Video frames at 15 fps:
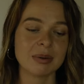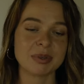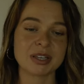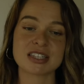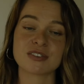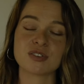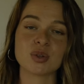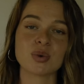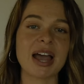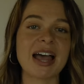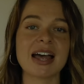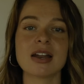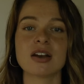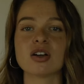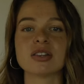Because if you
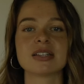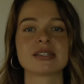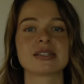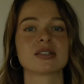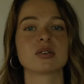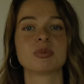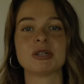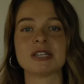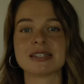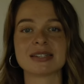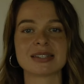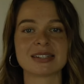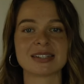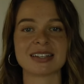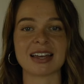add all these little
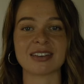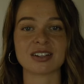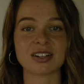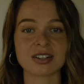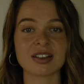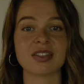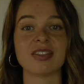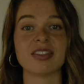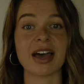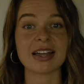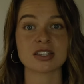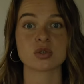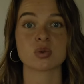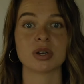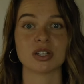pieces together,
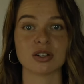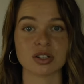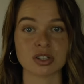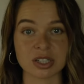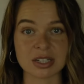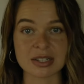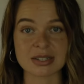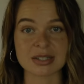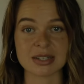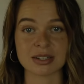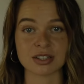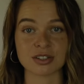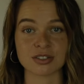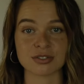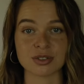that's what you're gonna see
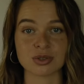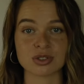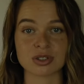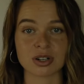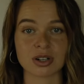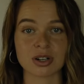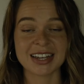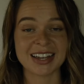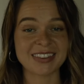in your future.